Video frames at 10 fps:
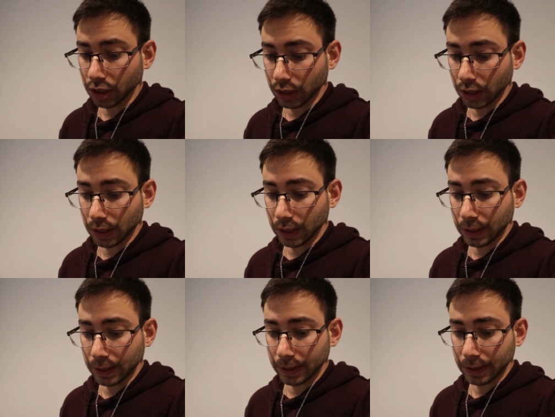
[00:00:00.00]

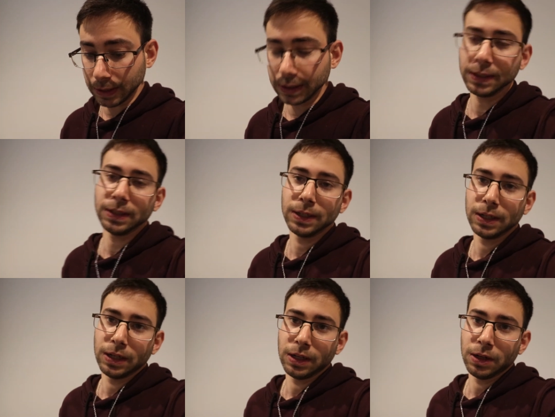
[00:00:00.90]
Uh,
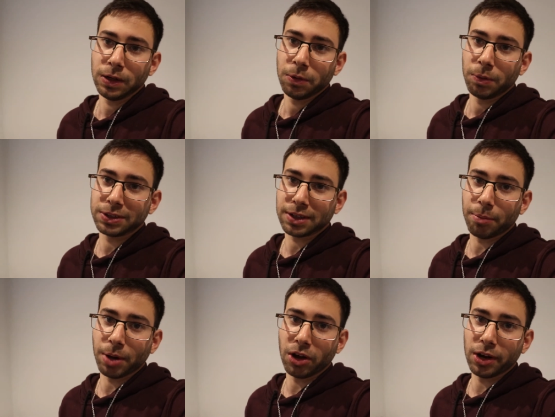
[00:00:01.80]
what's
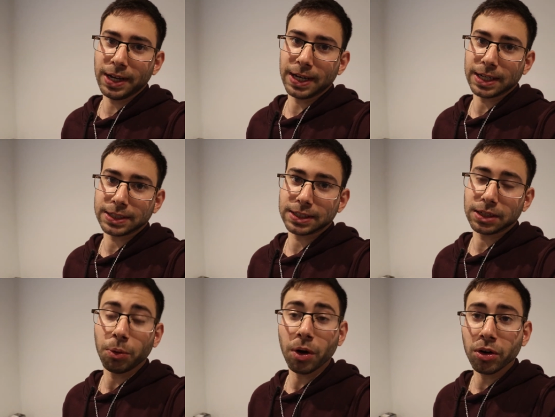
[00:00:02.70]
coming on next?
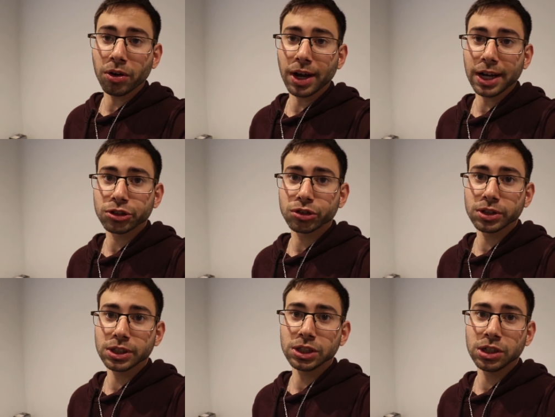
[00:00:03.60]
Well,
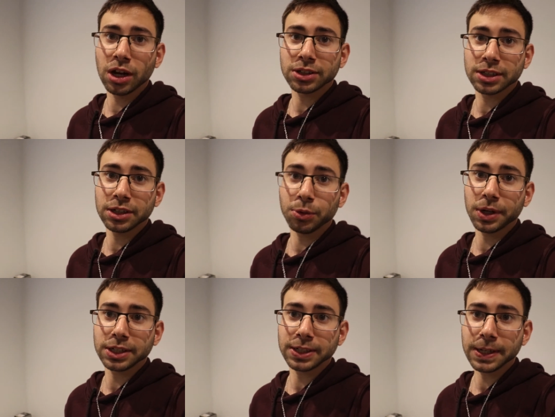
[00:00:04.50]
actually, you guys can
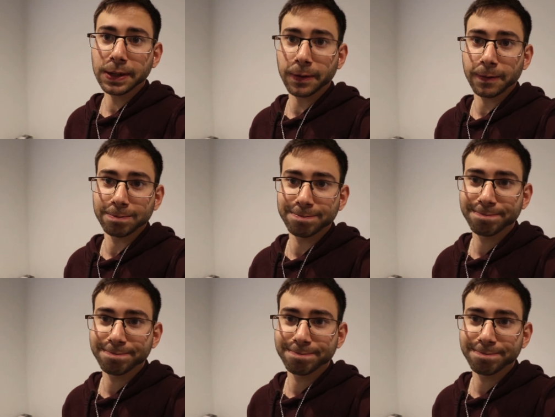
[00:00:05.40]
already tell.